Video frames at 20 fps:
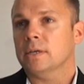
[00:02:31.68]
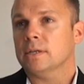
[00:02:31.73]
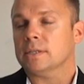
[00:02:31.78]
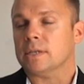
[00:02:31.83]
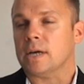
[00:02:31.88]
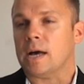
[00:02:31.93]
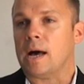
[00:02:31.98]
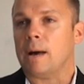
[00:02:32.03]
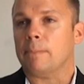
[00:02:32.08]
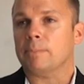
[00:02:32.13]

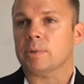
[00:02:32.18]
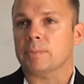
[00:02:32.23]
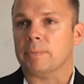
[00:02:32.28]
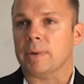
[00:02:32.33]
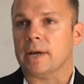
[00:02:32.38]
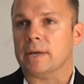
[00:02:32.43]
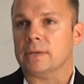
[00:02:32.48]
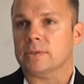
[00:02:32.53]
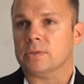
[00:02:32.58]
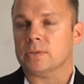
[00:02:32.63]
to
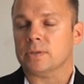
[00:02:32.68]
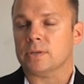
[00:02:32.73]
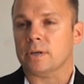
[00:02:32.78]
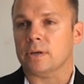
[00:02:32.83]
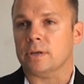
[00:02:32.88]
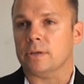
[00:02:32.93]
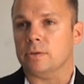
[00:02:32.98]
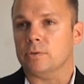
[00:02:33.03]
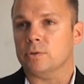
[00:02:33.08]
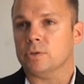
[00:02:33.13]

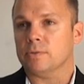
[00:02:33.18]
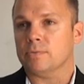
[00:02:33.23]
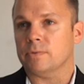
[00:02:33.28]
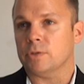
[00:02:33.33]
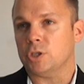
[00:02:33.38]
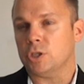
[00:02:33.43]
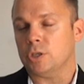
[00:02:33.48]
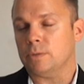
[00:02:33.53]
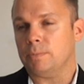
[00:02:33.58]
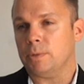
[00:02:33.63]
optimize use of the
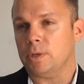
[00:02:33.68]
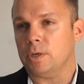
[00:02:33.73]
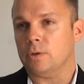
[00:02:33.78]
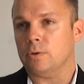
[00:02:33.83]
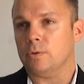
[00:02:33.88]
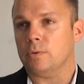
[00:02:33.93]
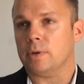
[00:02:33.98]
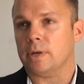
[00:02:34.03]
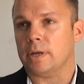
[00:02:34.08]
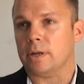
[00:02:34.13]

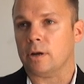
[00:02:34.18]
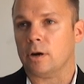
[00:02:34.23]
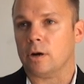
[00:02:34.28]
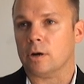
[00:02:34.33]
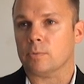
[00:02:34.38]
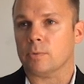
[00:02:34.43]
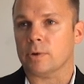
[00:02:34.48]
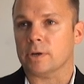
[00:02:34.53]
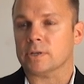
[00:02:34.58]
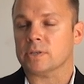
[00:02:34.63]
GPU and
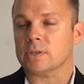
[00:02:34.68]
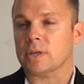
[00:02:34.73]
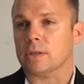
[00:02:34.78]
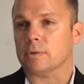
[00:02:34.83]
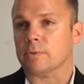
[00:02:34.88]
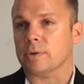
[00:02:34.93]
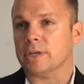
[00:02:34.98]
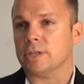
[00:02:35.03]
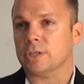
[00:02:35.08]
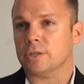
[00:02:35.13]
hardware
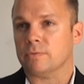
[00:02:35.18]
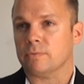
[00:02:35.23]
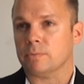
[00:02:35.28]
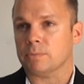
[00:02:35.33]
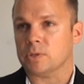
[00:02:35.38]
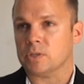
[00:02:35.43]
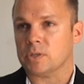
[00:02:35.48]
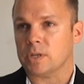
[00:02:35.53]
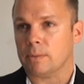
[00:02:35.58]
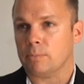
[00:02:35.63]
acceleration from
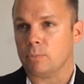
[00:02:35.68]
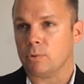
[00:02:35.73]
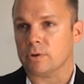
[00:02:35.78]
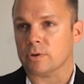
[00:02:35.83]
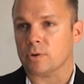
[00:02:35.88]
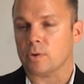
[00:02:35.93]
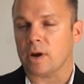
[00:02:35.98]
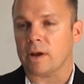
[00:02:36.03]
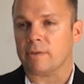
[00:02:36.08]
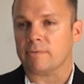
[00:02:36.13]
the standpoint
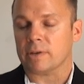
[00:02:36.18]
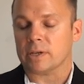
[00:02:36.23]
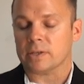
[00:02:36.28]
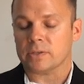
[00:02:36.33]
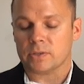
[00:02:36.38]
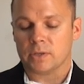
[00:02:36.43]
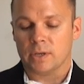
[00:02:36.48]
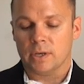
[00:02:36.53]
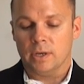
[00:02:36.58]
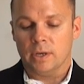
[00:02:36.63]
of
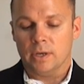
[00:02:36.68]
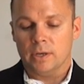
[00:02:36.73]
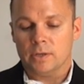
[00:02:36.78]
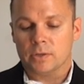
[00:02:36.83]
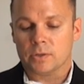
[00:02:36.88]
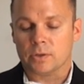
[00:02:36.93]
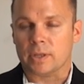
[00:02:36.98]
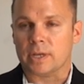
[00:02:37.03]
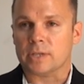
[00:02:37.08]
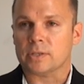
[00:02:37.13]
graphics.
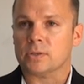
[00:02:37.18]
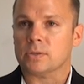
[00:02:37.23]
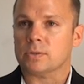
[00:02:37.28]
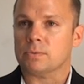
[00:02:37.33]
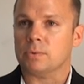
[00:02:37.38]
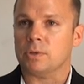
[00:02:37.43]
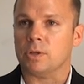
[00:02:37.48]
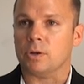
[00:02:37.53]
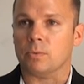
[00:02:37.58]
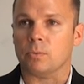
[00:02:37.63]
So
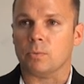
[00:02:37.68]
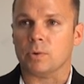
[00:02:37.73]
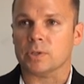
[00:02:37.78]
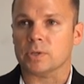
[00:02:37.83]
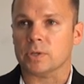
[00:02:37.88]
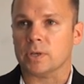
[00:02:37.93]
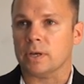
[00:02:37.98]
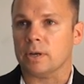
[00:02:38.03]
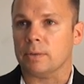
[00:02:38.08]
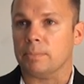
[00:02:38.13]
that's, once
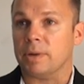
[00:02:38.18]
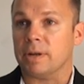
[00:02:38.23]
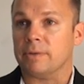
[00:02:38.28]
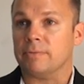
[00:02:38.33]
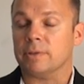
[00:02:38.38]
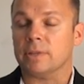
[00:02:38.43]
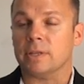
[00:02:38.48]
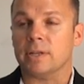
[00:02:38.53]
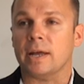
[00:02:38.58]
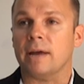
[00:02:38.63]
again, a
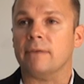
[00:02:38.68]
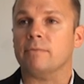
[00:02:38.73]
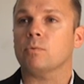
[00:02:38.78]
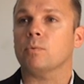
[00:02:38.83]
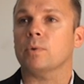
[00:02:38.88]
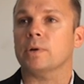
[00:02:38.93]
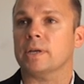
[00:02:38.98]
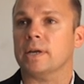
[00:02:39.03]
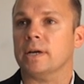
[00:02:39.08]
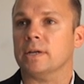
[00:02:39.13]
benefit that
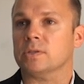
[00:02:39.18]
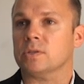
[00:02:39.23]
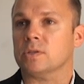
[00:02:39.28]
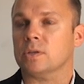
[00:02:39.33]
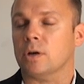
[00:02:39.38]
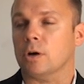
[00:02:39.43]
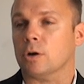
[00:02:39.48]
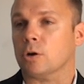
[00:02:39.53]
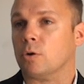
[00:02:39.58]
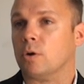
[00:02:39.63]
everyone
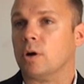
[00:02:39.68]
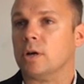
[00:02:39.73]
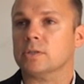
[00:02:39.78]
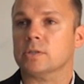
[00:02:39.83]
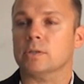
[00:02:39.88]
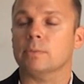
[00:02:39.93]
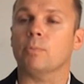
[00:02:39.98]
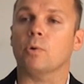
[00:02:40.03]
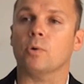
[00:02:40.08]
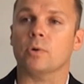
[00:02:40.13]
gets across
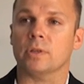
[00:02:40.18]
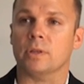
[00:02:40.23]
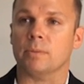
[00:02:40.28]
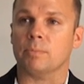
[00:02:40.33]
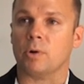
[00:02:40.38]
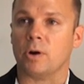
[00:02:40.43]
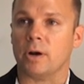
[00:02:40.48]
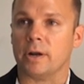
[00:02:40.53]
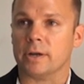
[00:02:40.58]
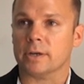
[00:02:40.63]
the board in the
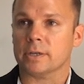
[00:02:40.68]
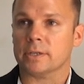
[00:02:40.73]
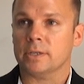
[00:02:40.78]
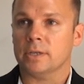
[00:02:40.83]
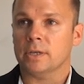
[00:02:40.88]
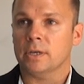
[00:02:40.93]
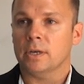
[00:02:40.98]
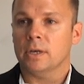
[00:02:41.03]
product.